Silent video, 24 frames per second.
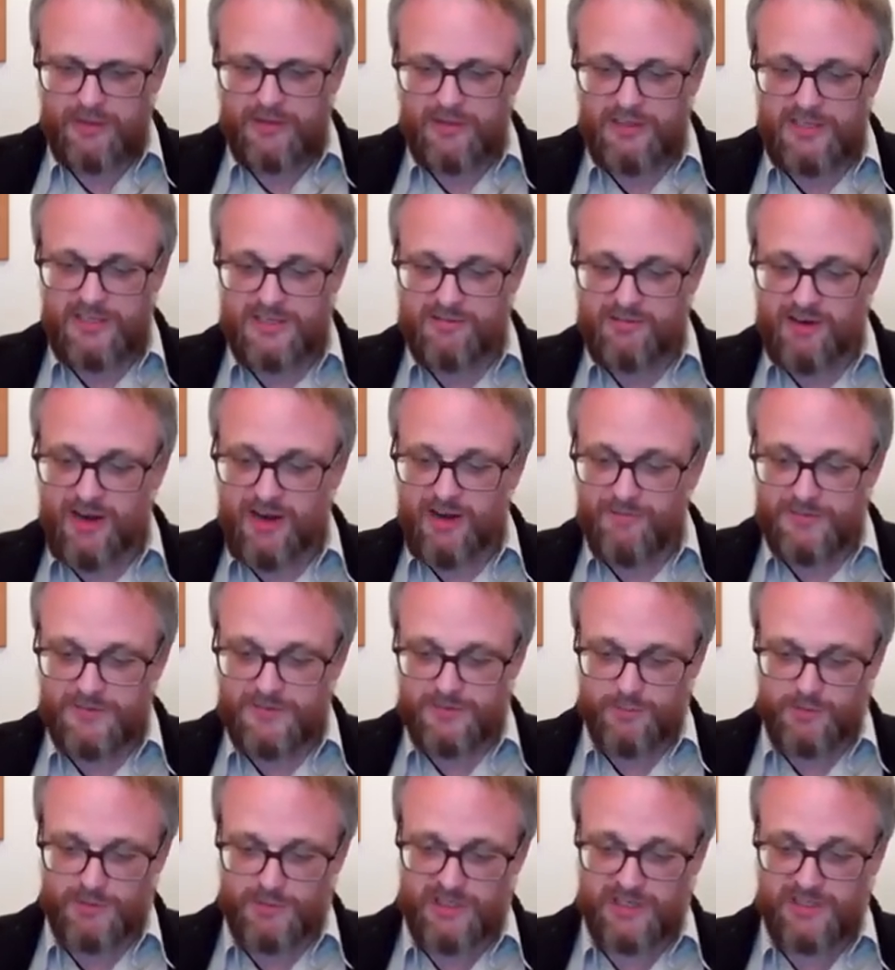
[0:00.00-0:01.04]
These
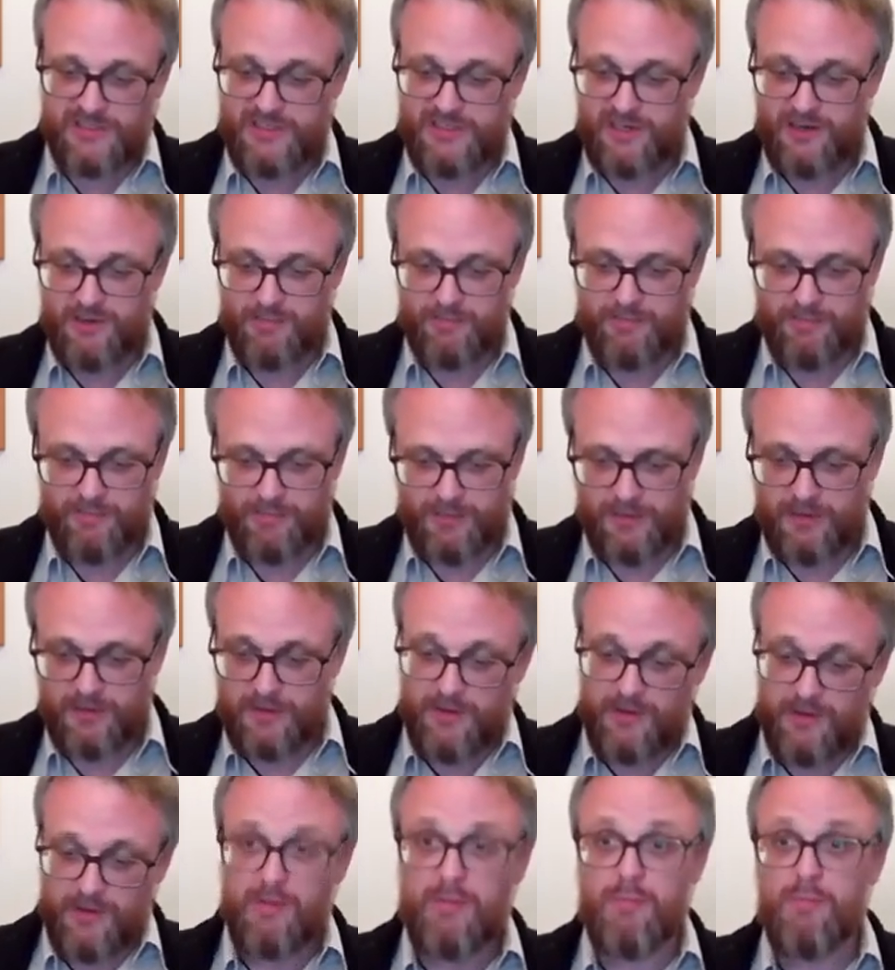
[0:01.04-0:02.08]
graphs, which I term
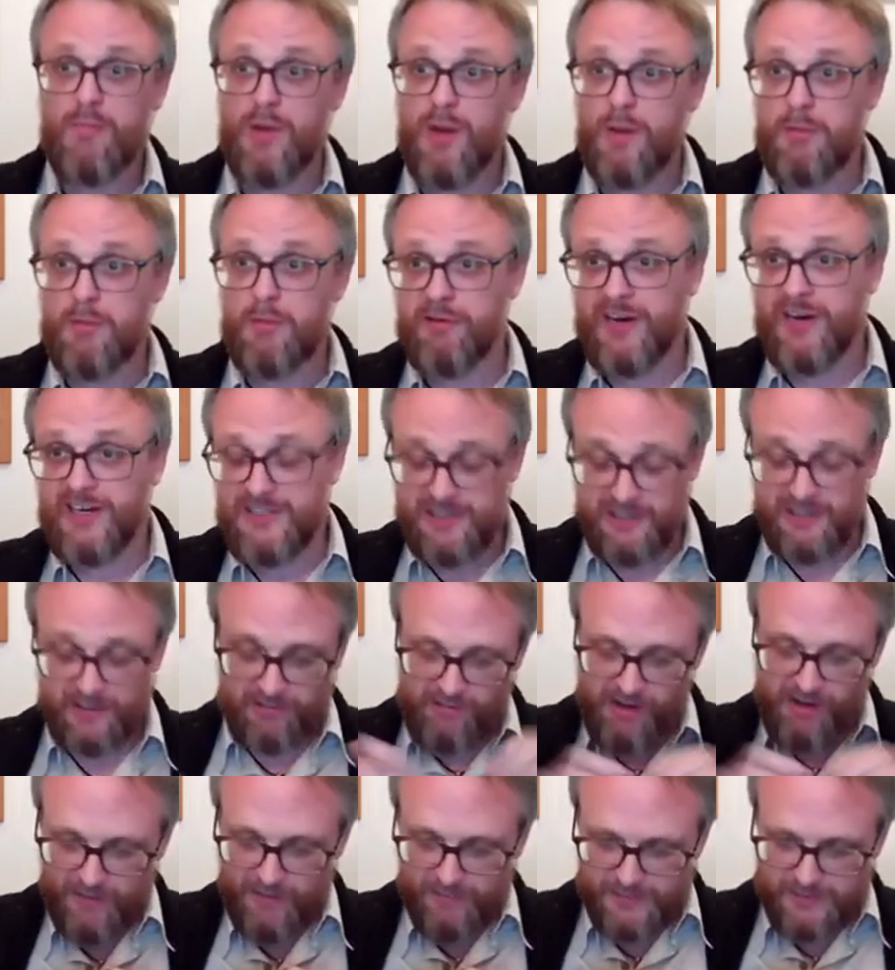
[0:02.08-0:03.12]
murmuration
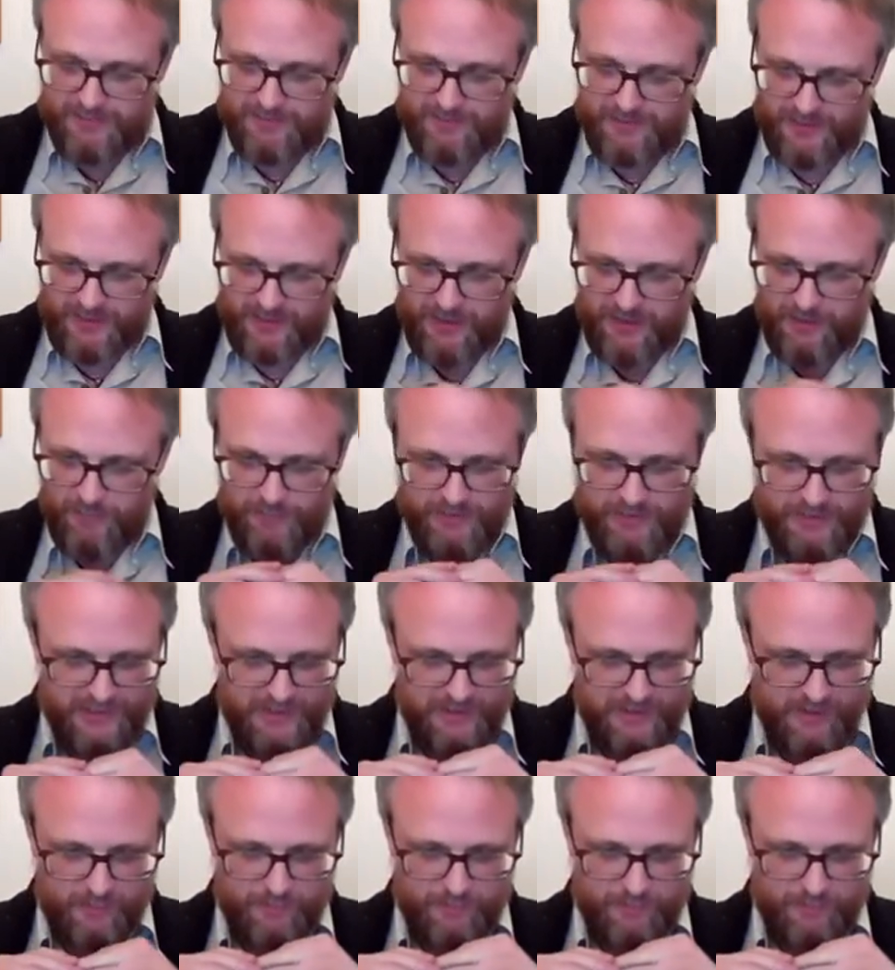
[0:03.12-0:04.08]
graphs for hopefully